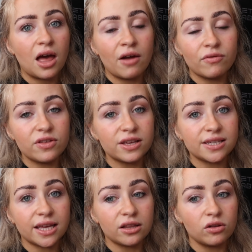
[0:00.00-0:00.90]
Everything
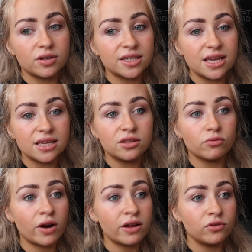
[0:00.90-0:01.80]
is ticking along as is.
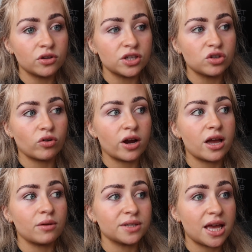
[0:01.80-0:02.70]
The rate of loss is
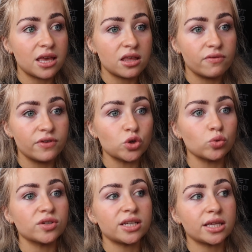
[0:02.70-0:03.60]
great. I'm taking the
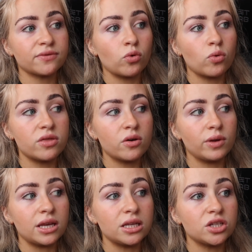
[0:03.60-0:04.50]
visual steps forward that
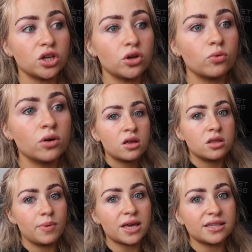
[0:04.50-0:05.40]
we need to.
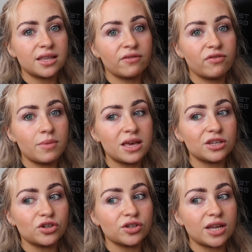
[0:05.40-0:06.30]
The biggest thing for
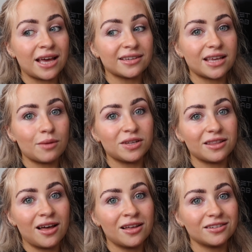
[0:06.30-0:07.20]
me is just
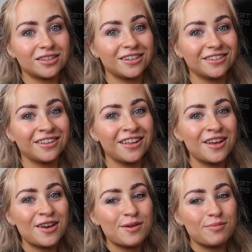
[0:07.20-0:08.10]
accepting that
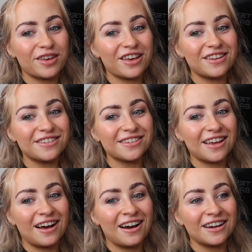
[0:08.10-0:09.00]
because
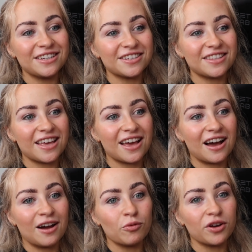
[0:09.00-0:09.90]
I just
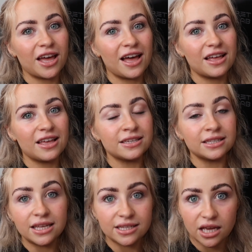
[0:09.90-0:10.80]
think I want to get
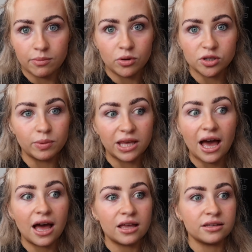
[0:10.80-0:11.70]
as lean as I can possibly
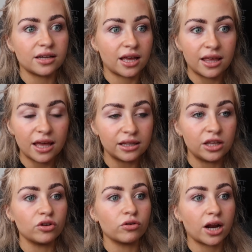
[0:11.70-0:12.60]
get, and I can get
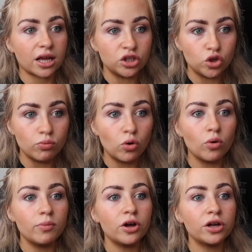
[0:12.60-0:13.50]
leaner and I can do
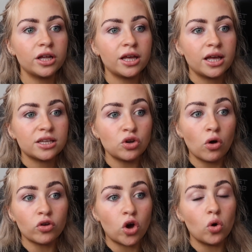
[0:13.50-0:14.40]
more, but it's
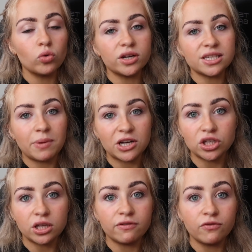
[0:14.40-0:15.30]
not the goal. And
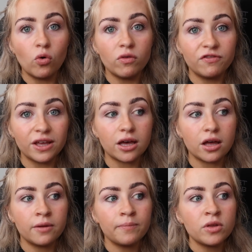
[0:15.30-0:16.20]
especially for
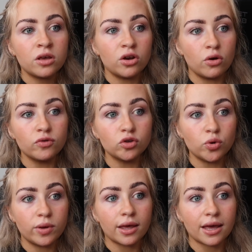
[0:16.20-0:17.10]
figure, you know, if you're
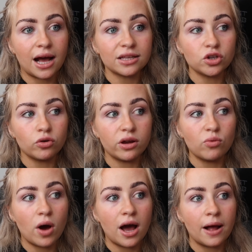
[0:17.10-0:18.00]
doing a
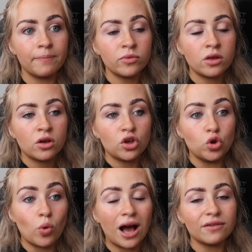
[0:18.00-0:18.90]
category where
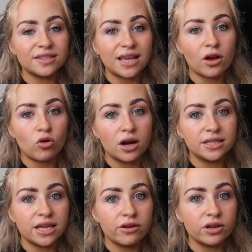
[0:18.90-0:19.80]
you have set
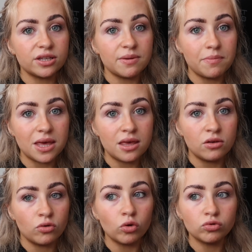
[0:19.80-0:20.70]
criteria to
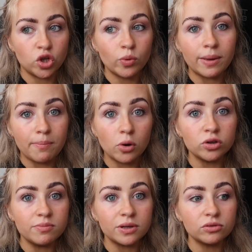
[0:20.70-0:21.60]
meet, you're not doing
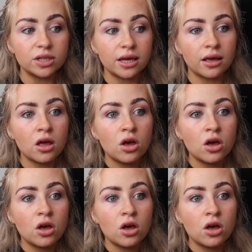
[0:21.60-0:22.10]
bodybuilding,